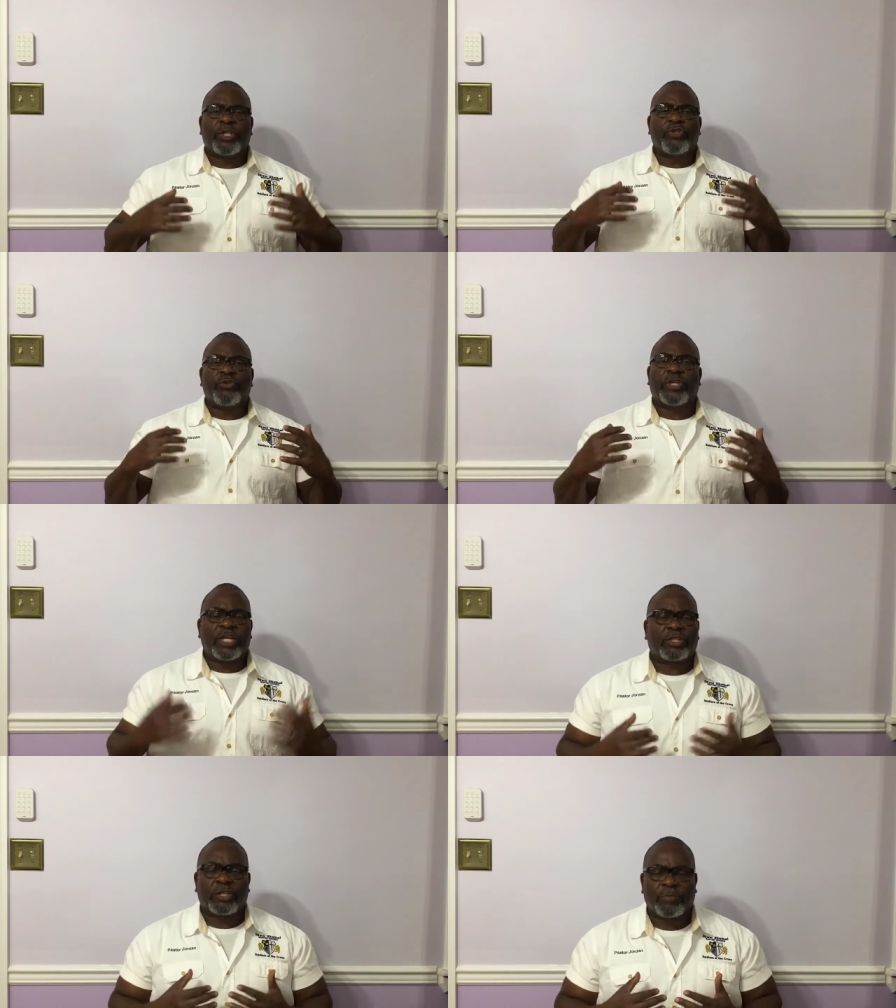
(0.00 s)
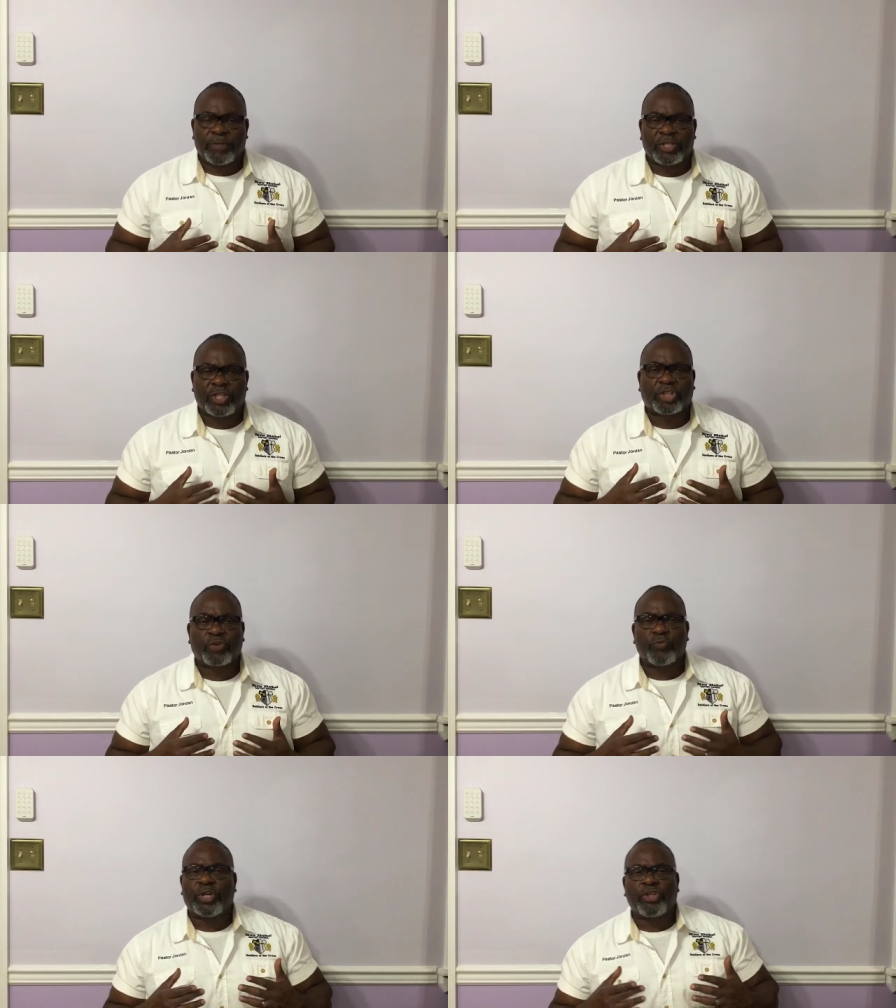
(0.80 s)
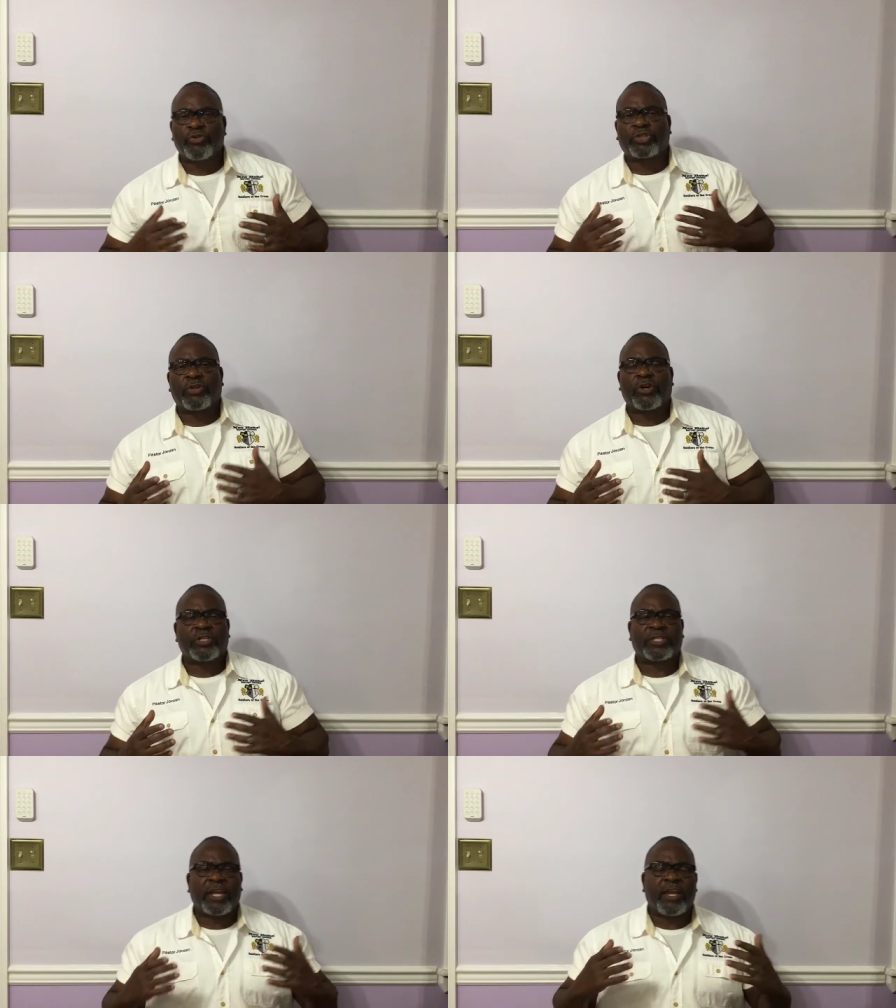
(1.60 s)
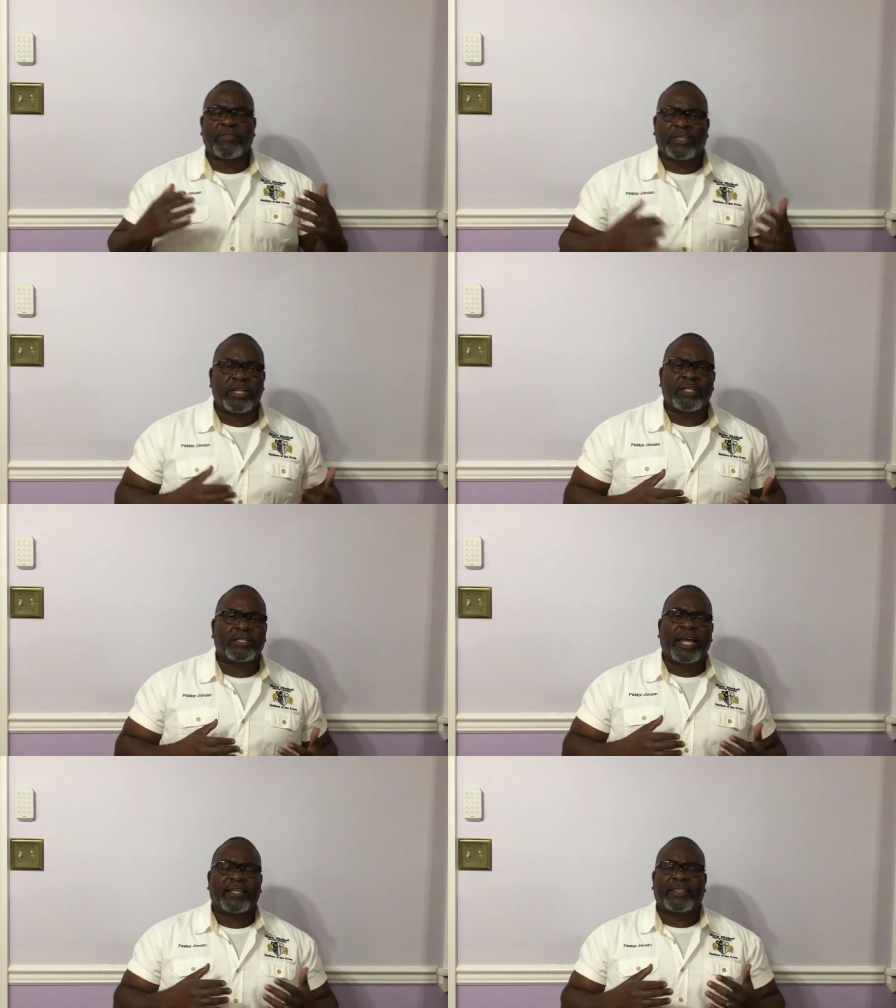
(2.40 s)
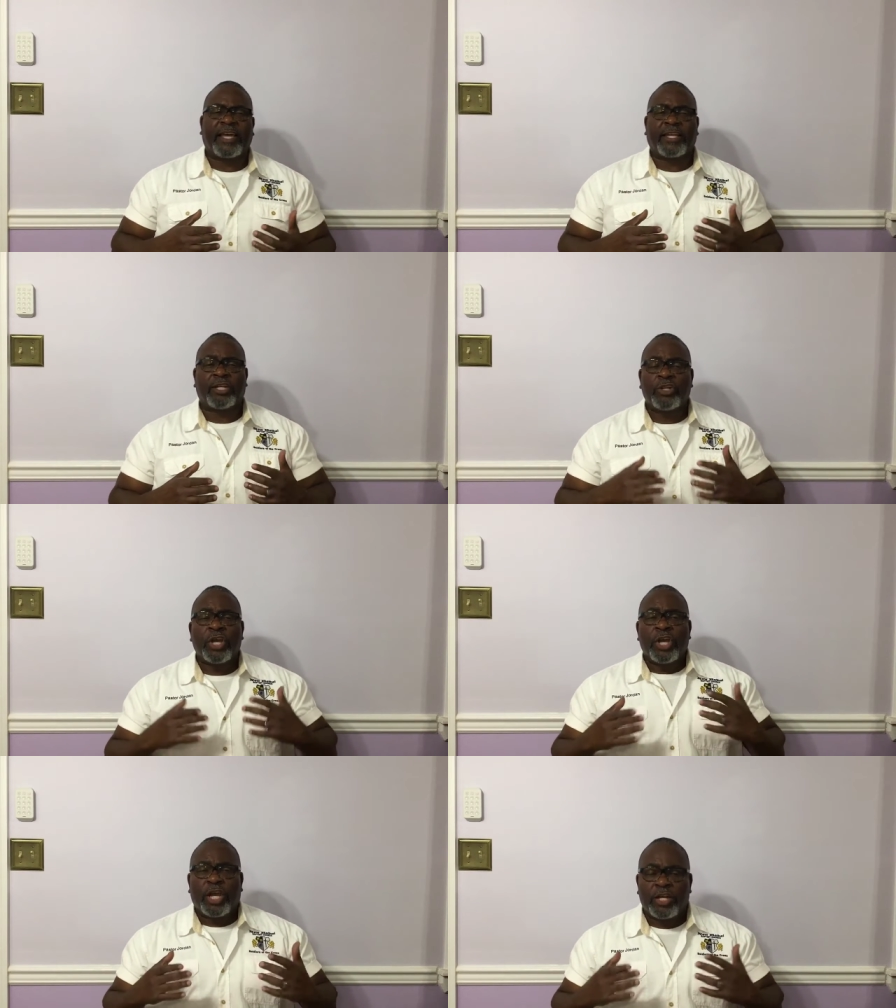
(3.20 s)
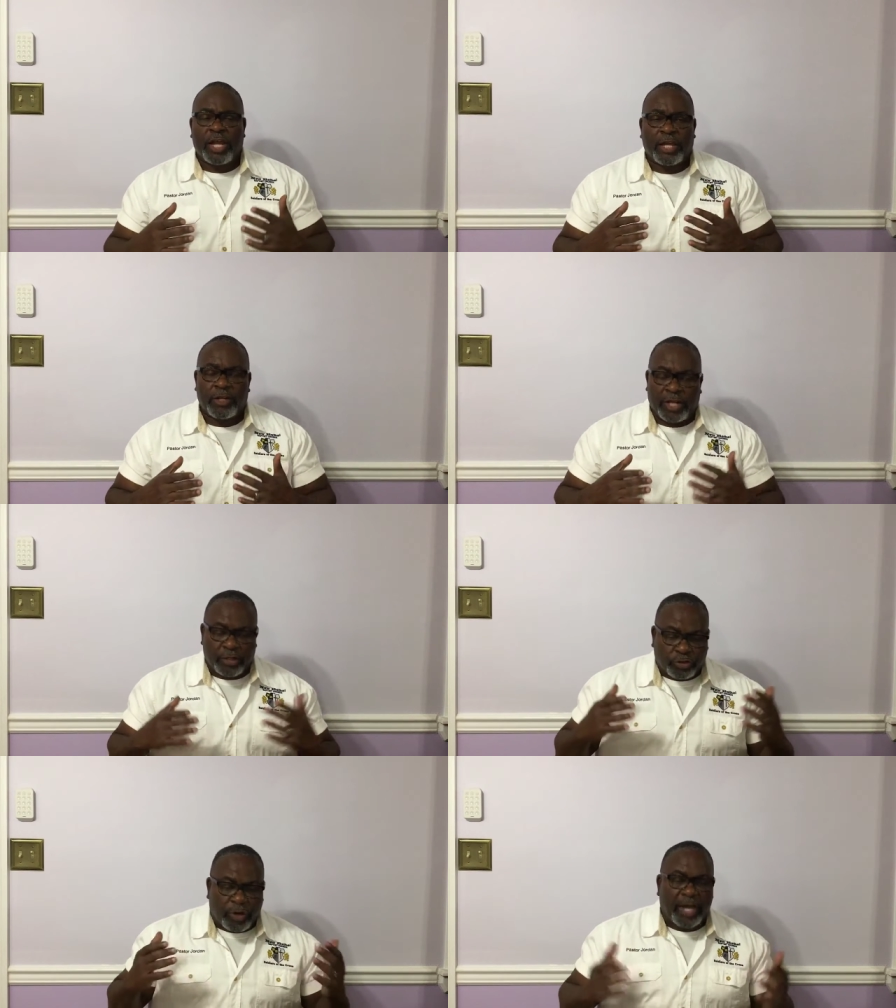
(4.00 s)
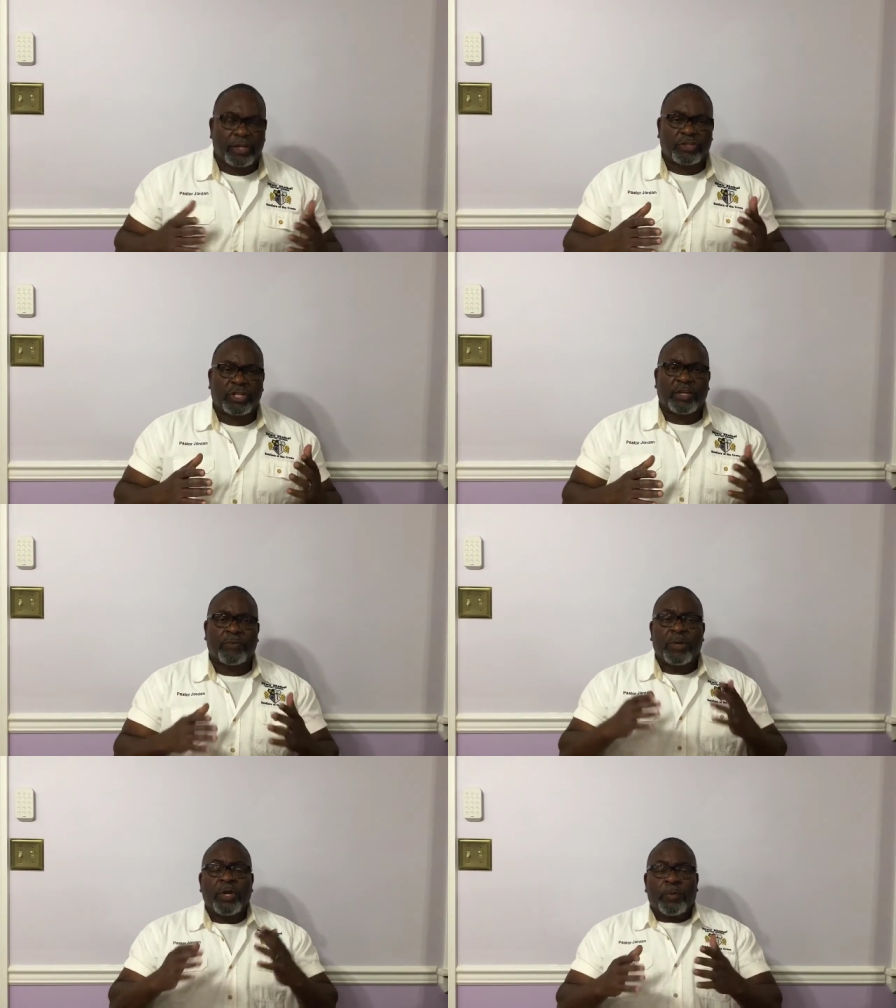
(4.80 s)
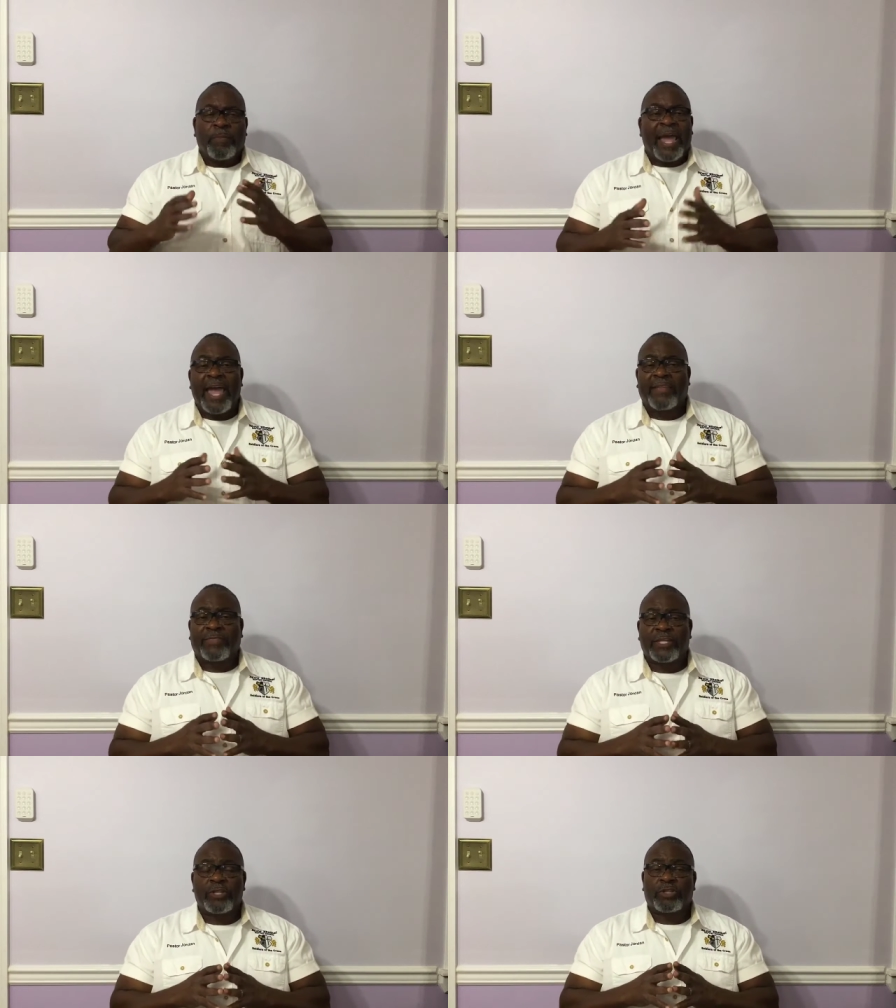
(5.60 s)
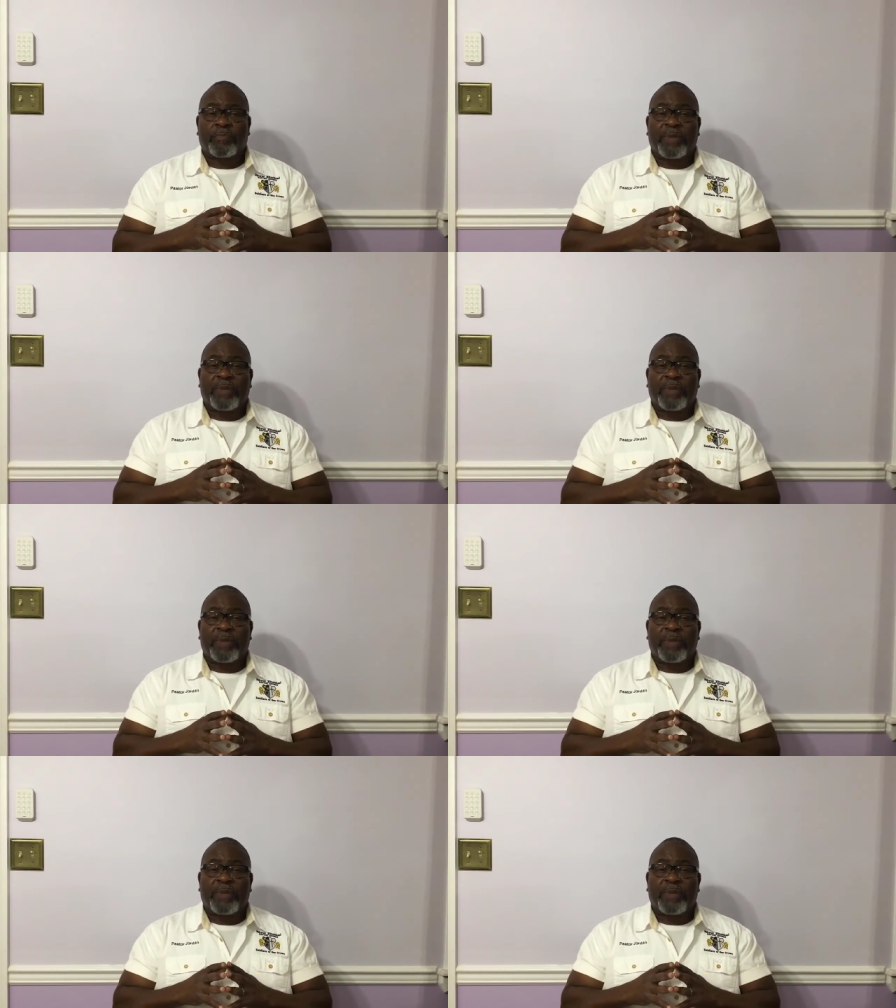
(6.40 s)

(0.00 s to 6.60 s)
When you get to the position where you start saying things like that and, and, and, and try to say bad things